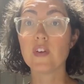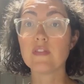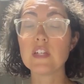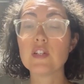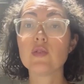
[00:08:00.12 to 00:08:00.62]

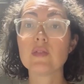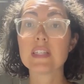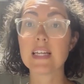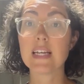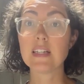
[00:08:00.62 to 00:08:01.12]
52
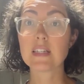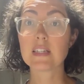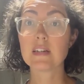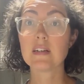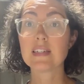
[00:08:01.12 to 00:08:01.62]
cents
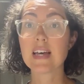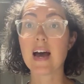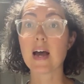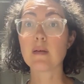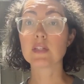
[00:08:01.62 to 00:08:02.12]

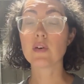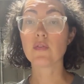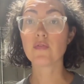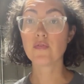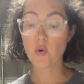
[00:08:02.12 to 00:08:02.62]
times
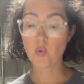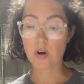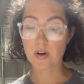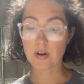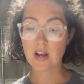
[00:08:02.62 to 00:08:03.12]

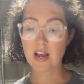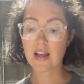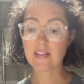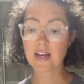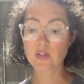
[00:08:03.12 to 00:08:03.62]
4,
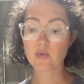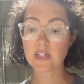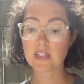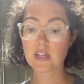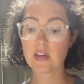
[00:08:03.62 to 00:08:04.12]
and that's
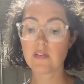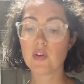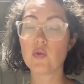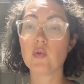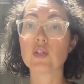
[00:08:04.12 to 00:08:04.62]
going to give
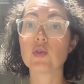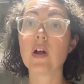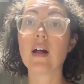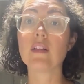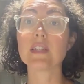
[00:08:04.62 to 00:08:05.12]
you
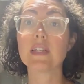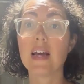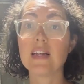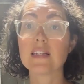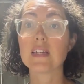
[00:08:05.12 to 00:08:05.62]

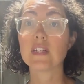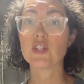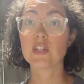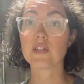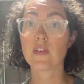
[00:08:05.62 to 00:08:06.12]
$2.08
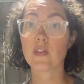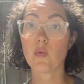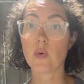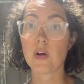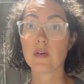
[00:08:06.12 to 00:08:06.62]
just for the
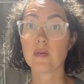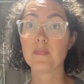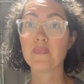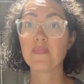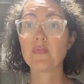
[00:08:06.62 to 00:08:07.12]
oil.
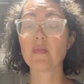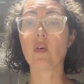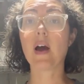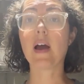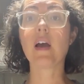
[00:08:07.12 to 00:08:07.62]

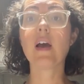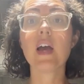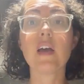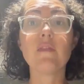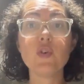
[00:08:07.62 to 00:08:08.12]
Okay.
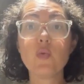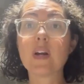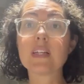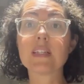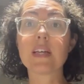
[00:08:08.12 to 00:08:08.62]
If you
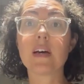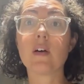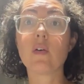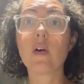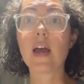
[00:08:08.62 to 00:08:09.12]
want to
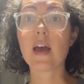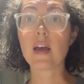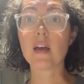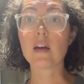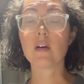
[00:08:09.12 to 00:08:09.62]
sell
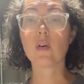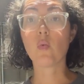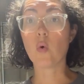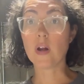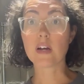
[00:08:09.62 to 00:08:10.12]
a
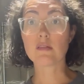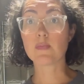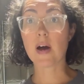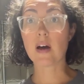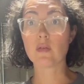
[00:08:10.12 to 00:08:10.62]
1 ounce
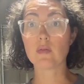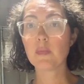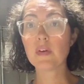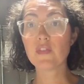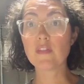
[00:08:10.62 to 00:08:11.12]
bottle,
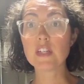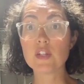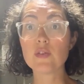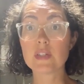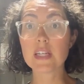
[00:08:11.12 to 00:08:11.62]
it'd be
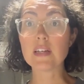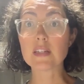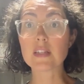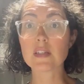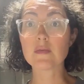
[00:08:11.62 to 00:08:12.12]
52
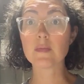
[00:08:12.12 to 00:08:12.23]
cents,